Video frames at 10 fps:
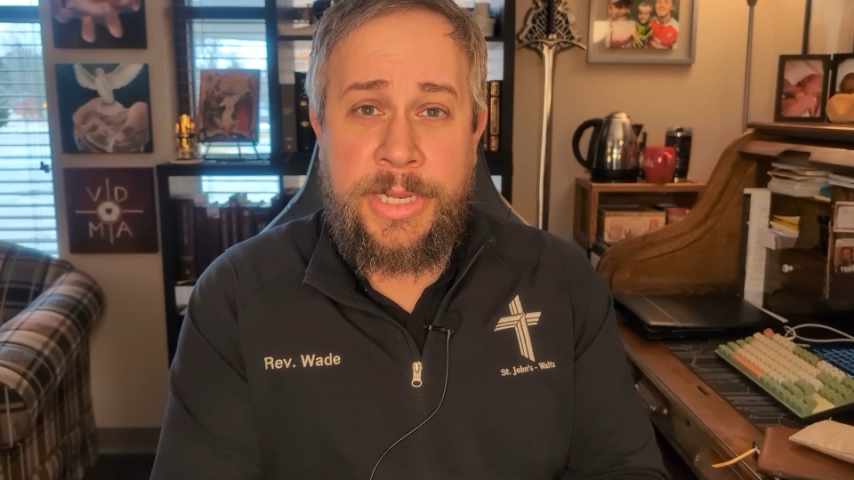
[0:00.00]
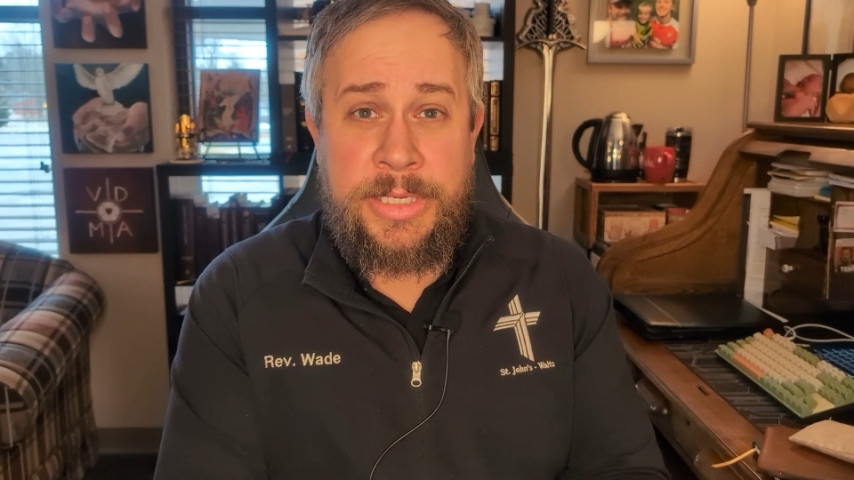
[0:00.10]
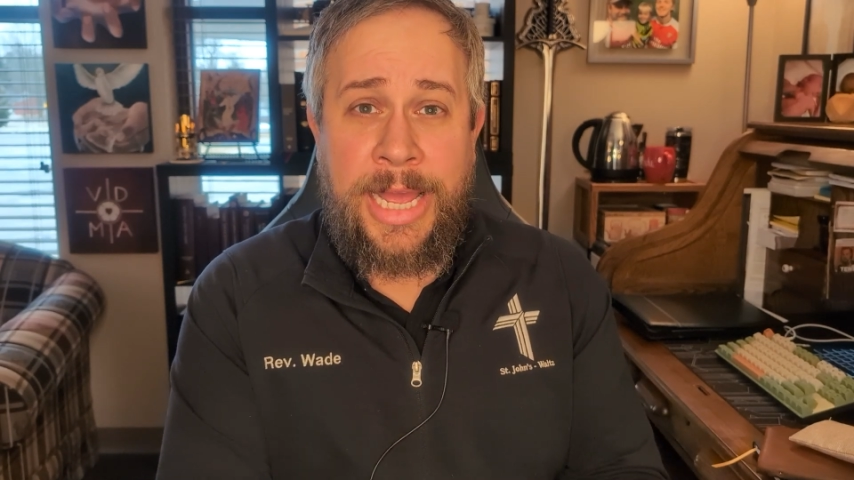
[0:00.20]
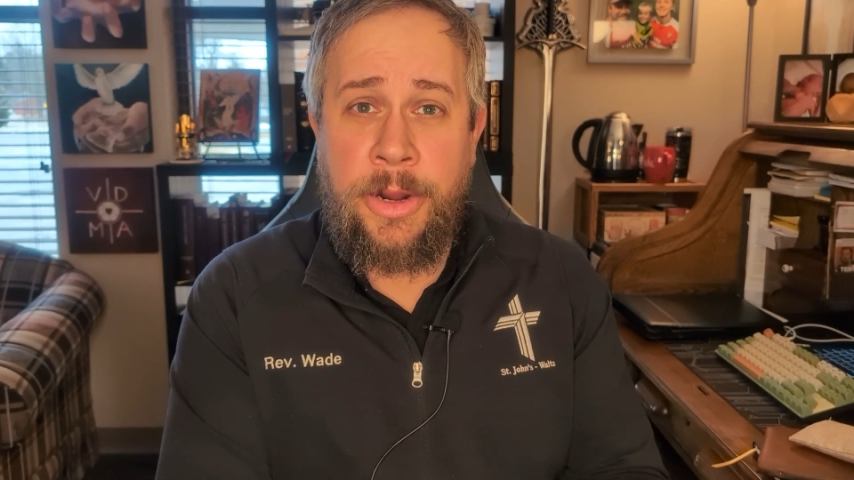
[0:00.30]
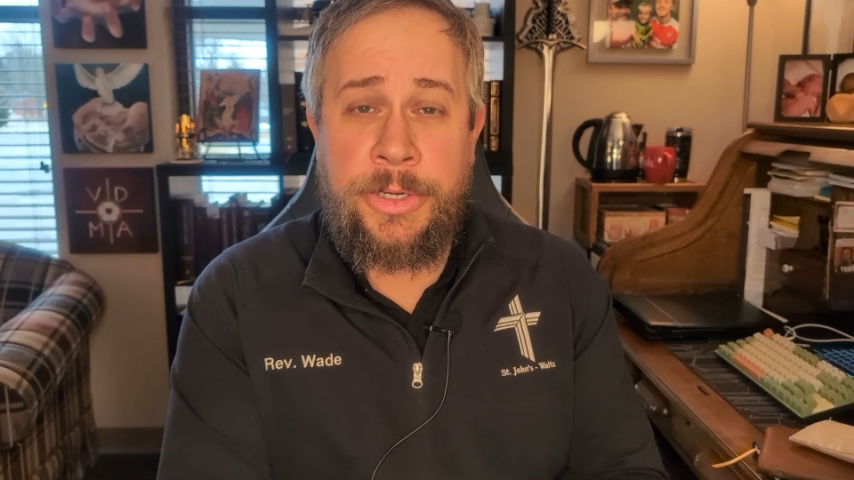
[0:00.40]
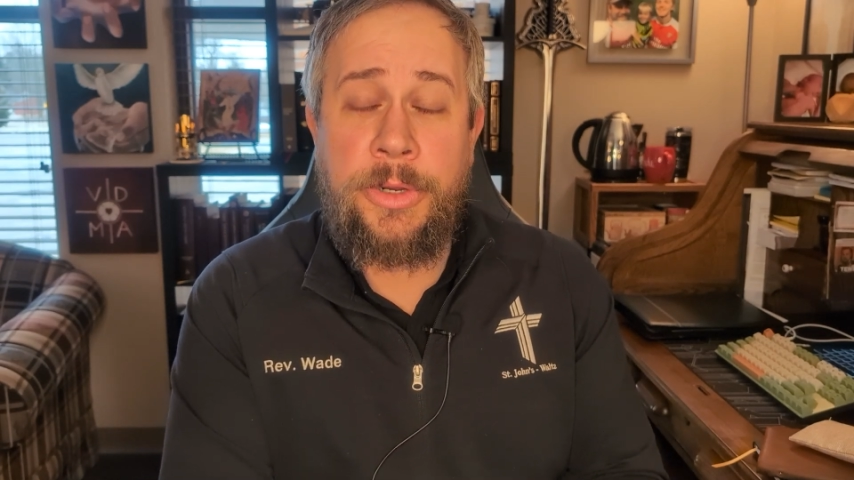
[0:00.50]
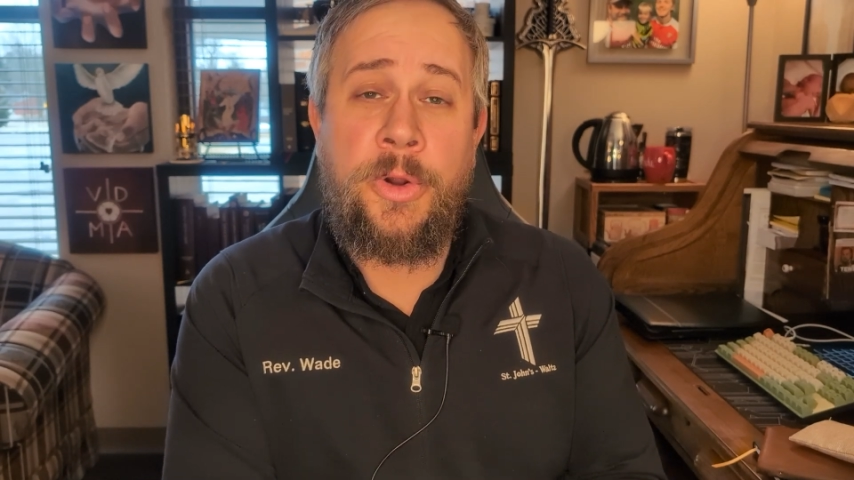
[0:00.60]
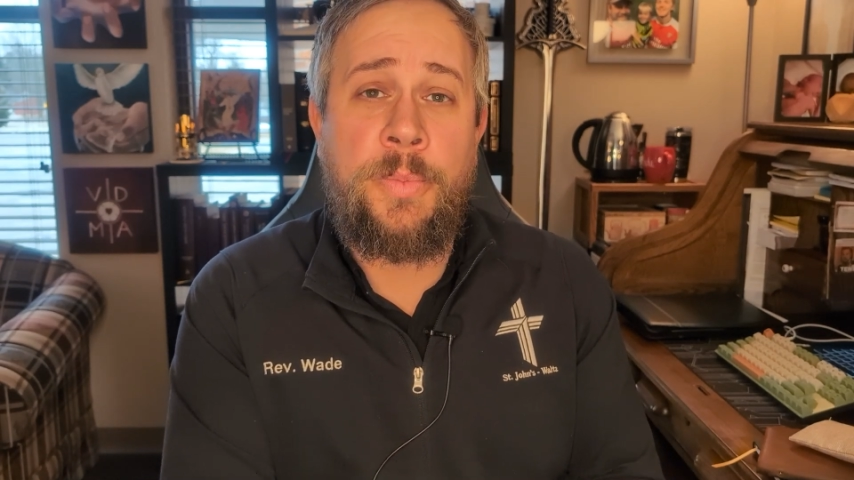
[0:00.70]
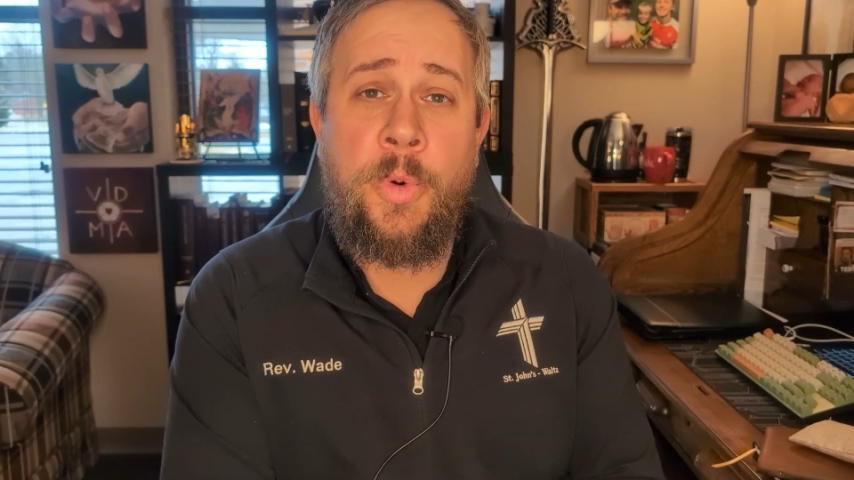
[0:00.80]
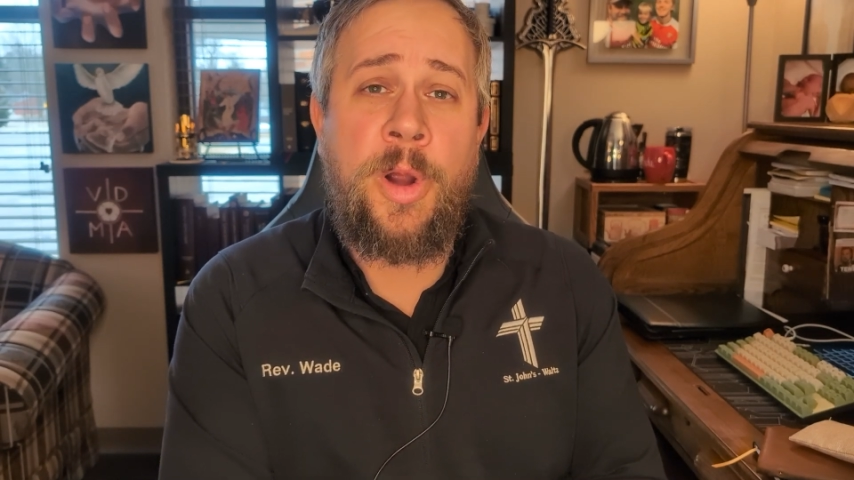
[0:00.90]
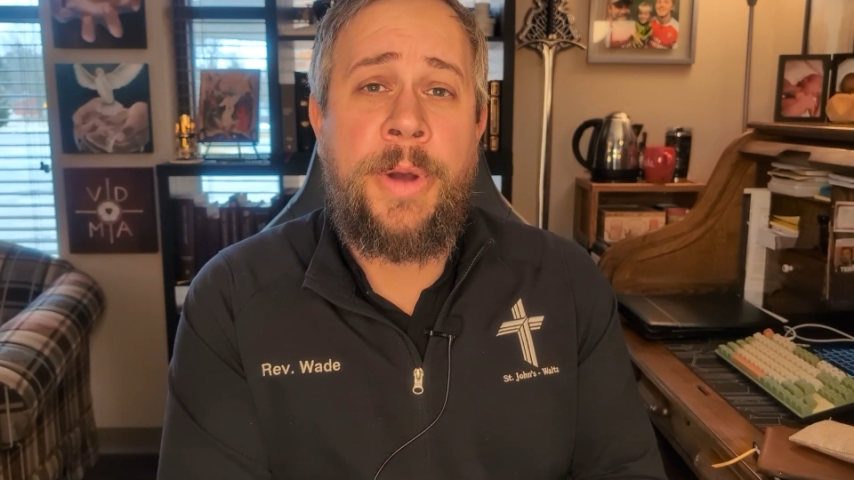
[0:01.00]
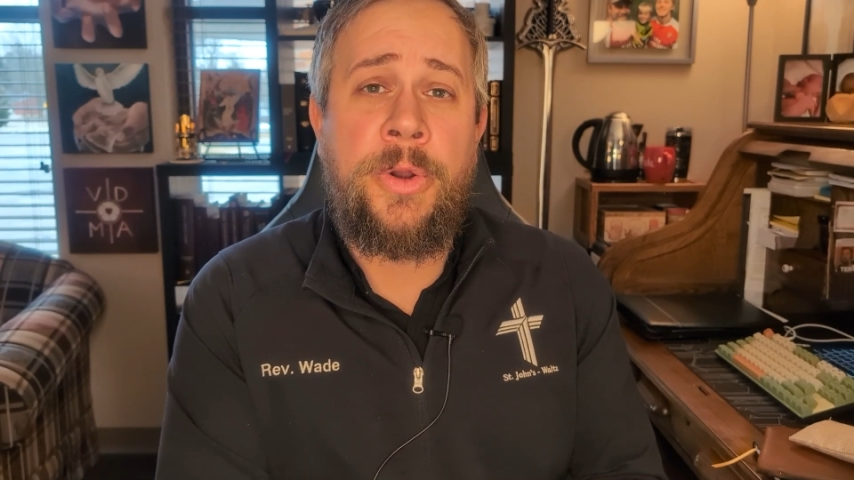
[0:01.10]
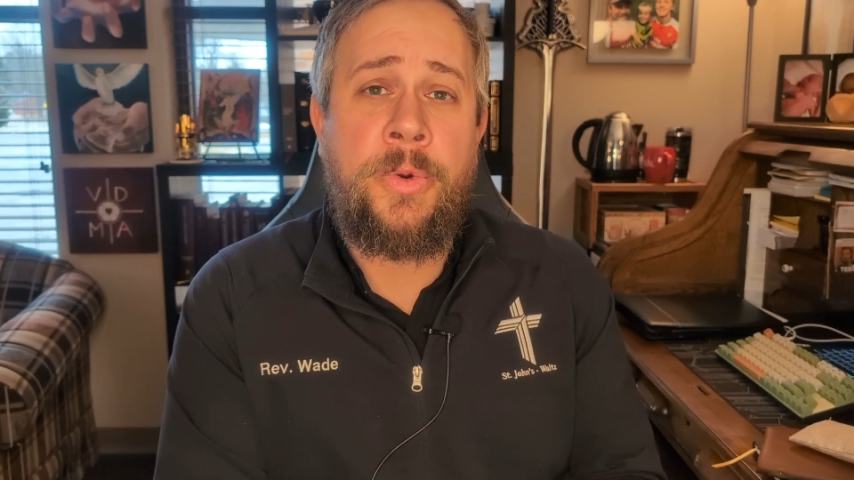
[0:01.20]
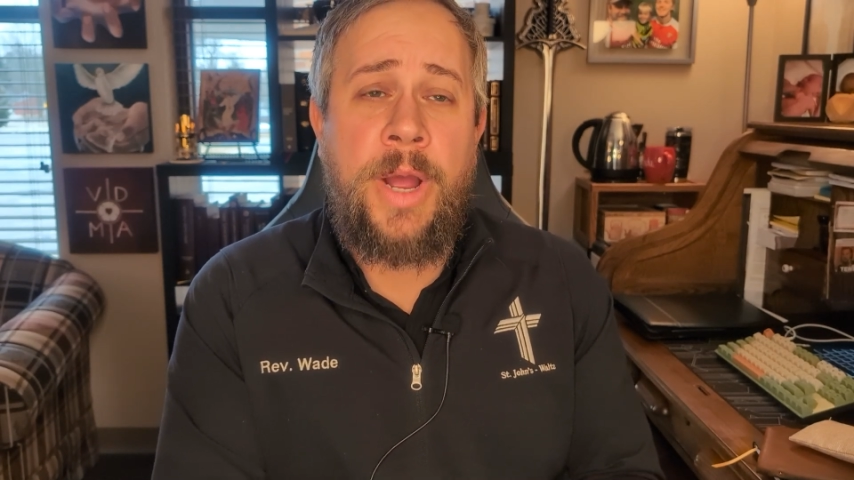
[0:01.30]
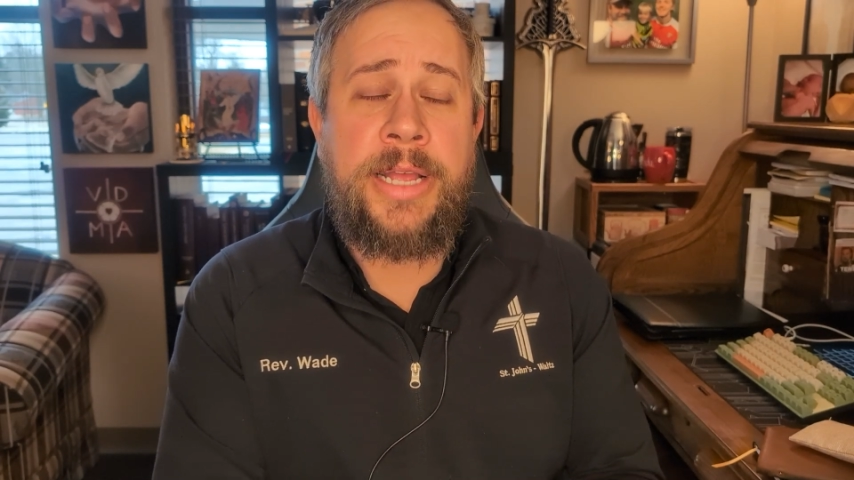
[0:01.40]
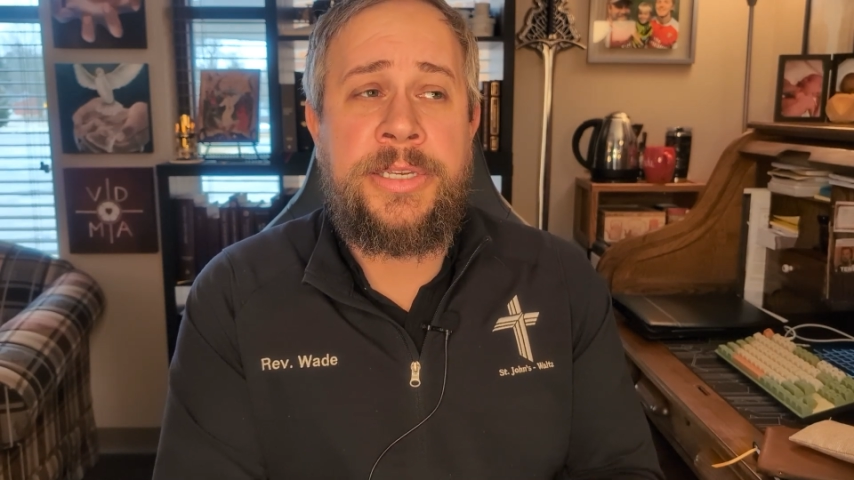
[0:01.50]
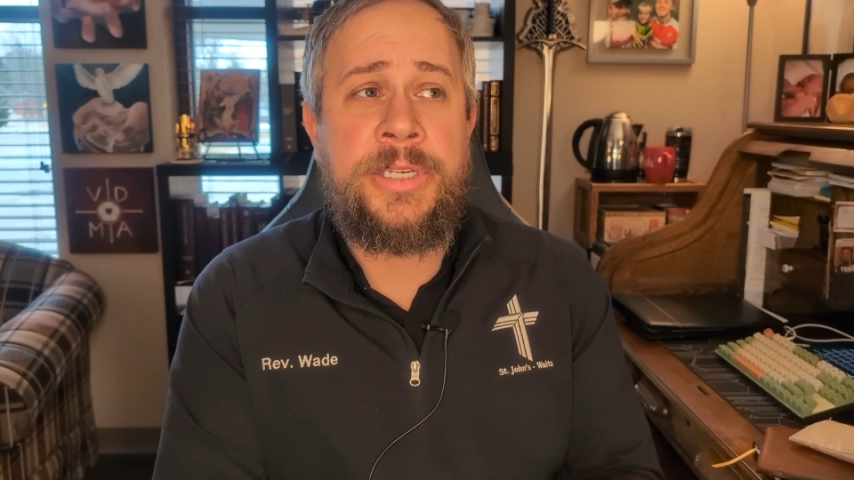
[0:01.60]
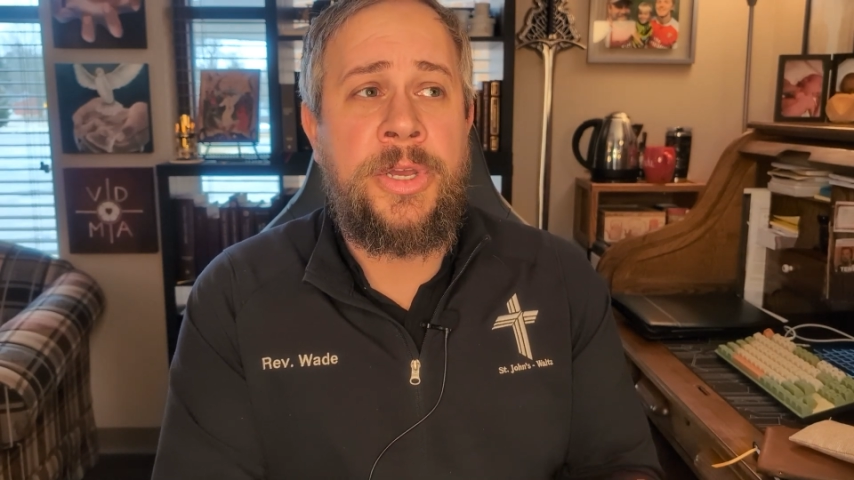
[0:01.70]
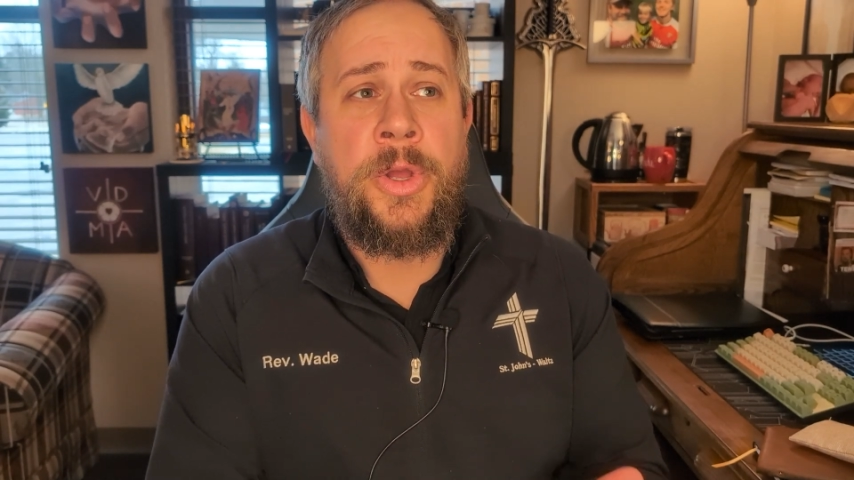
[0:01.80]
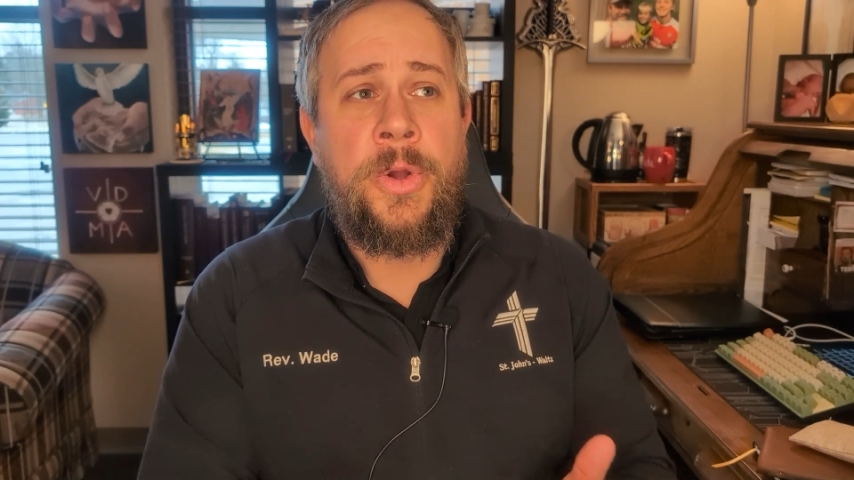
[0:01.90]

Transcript: desire to learn more about Christ,